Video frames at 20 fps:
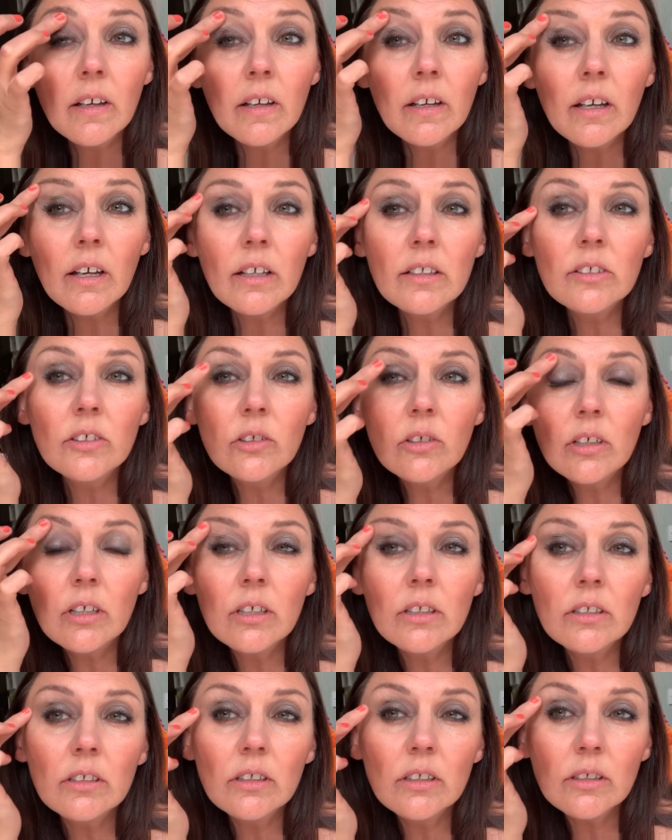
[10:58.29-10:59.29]
And you
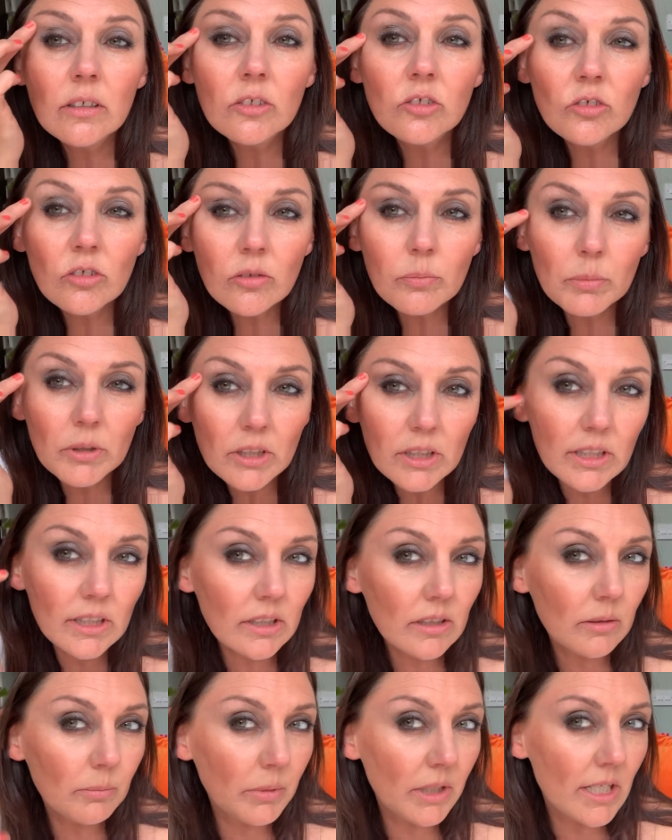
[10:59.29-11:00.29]
can just put a little
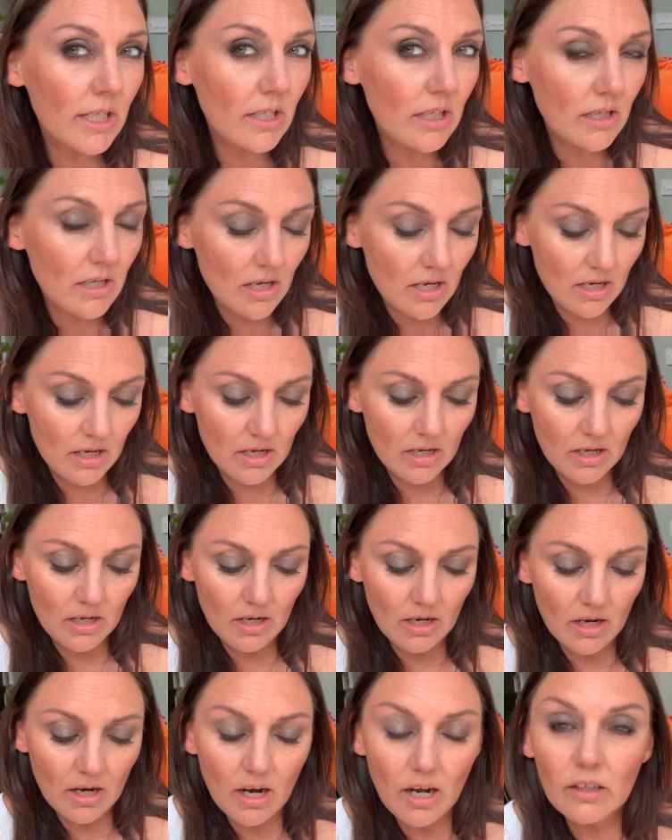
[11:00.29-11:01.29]
bit
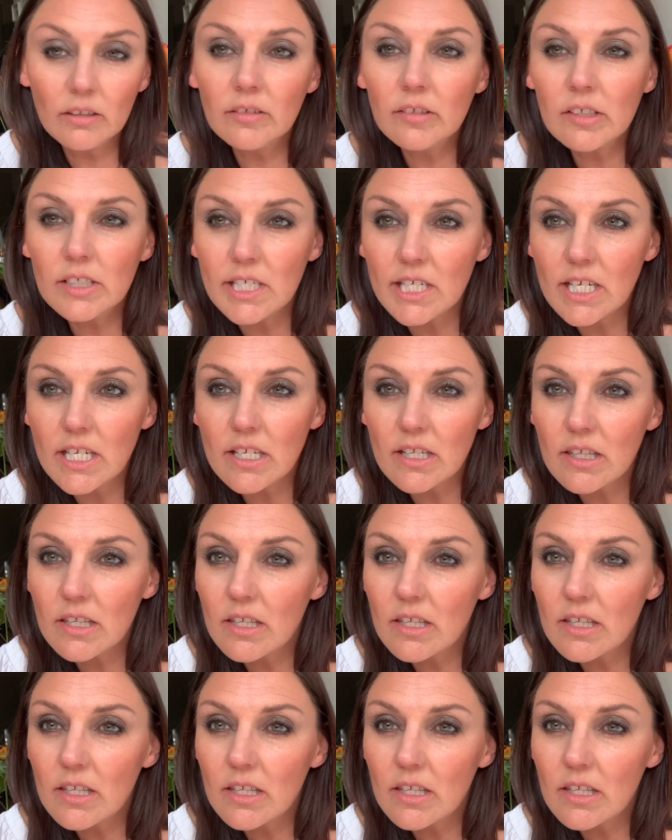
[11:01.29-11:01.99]
underneath